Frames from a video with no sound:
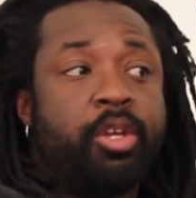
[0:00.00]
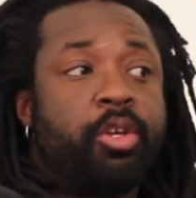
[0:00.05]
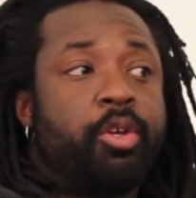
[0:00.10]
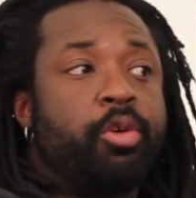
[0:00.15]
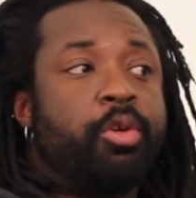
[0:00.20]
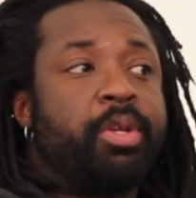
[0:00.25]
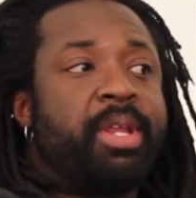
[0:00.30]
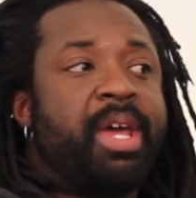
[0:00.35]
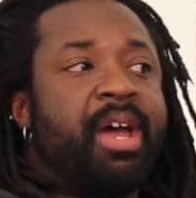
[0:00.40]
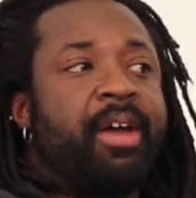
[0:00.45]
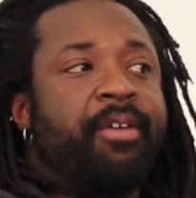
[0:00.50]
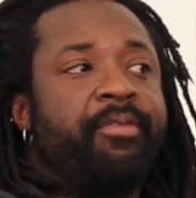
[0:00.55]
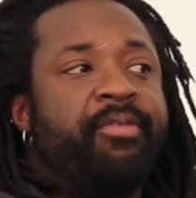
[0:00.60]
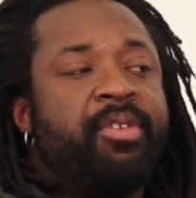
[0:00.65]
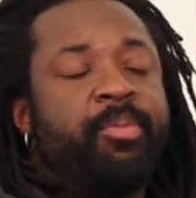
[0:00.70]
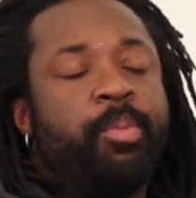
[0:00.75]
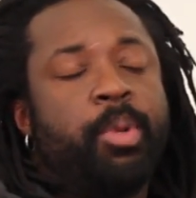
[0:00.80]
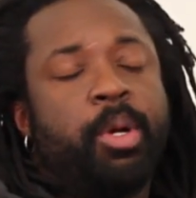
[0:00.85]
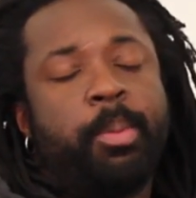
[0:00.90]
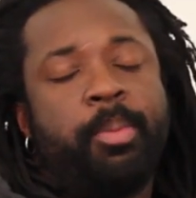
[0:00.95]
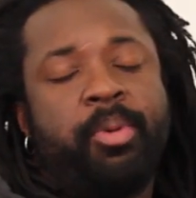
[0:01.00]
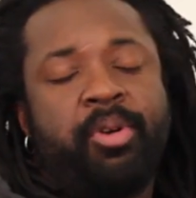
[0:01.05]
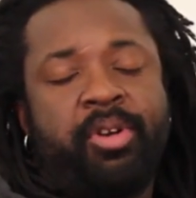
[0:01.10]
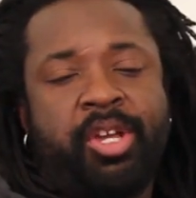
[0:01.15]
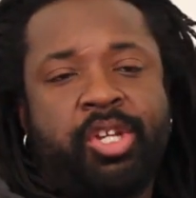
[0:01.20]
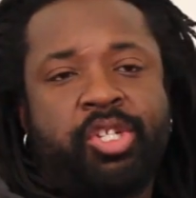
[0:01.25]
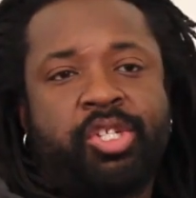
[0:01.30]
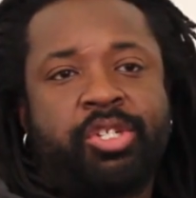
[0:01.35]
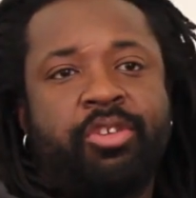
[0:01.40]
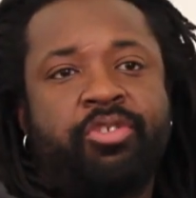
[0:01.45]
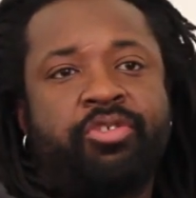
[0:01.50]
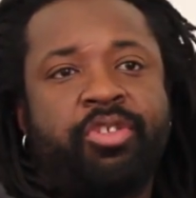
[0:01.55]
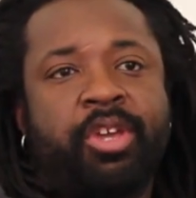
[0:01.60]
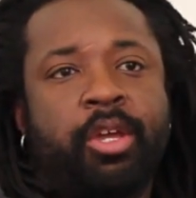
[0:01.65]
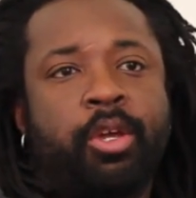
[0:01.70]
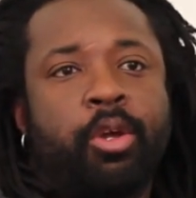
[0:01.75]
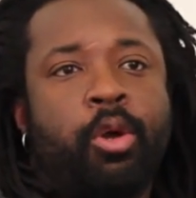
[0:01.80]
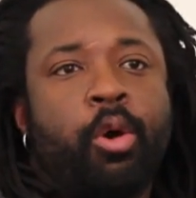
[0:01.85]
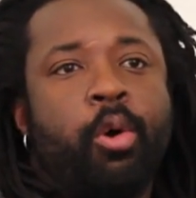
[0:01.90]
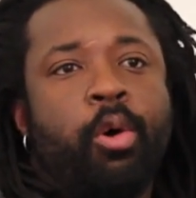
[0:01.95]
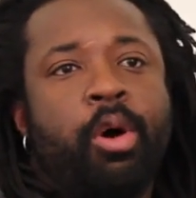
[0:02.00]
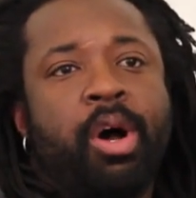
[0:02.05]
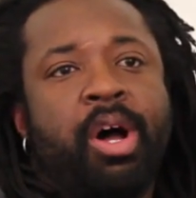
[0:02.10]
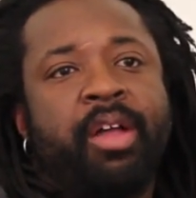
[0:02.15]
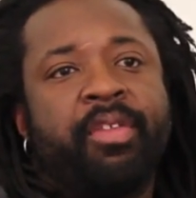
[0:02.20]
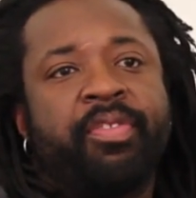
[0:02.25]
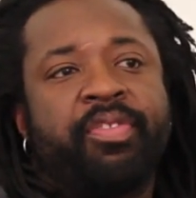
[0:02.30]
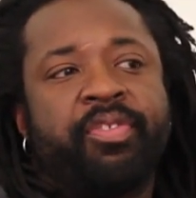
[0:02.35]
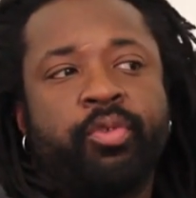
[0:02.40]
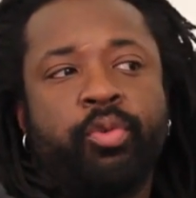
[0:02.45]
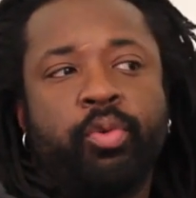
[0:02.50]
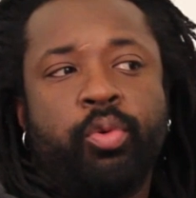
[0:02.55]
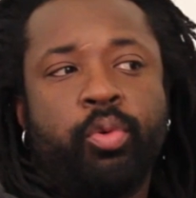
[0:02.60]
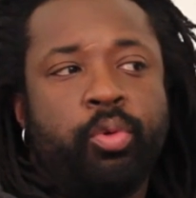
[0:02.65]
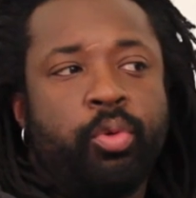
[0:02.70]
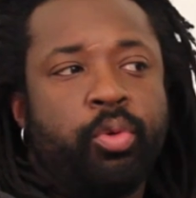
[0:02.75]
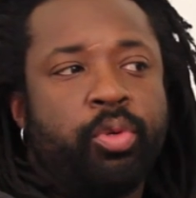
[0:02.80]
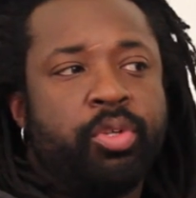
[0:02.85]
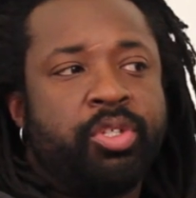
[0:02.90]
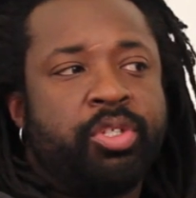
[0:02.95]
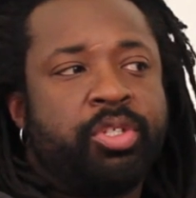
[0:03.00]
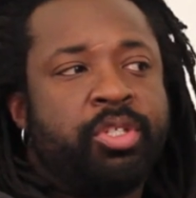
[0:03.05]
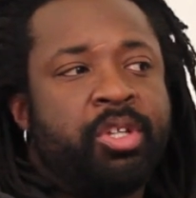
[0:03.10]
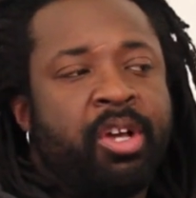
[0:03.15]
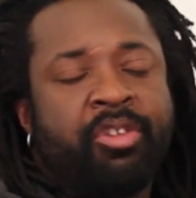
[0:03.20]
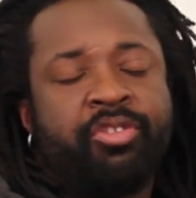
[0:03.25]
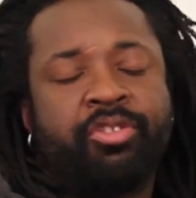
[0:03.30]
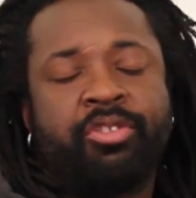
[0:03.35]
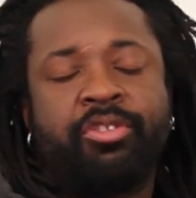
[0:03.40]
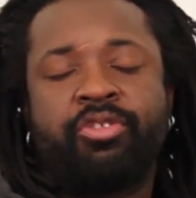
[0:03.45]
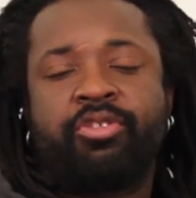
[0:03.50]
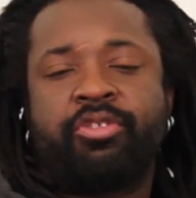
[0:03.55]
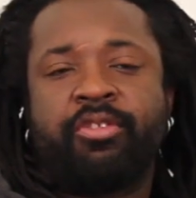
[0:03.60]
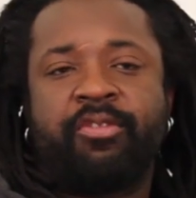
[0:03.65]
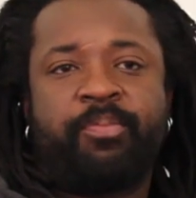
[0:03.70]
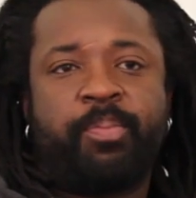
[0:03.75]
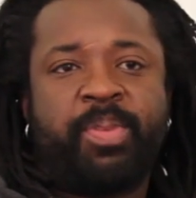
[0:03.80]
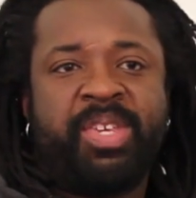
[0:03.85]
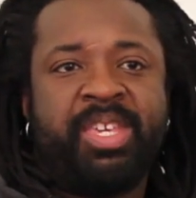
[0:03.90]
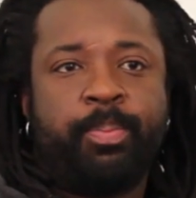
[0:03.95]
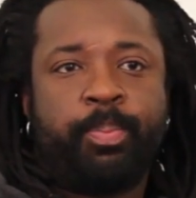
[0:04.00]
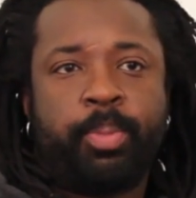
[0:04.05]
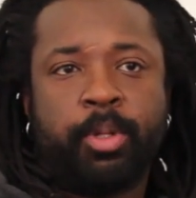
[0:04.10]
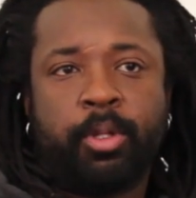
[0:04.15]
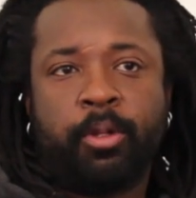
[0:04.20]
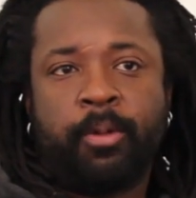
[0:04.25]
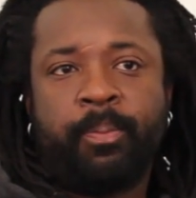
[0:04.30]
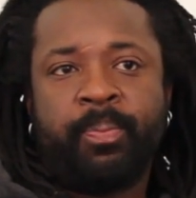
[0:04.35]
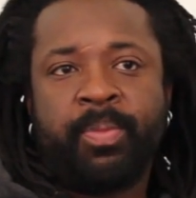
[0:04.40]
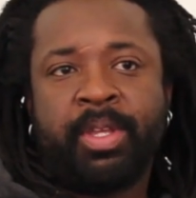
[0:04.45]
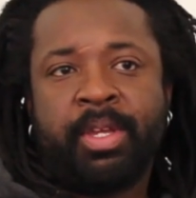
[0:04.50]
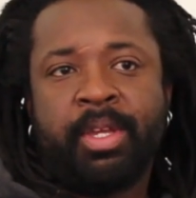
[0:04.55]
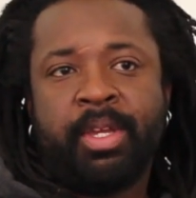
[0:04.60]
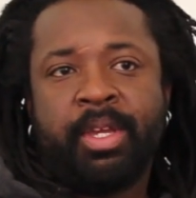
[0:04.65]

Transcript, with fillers: could have reverberations that go on through dozens of people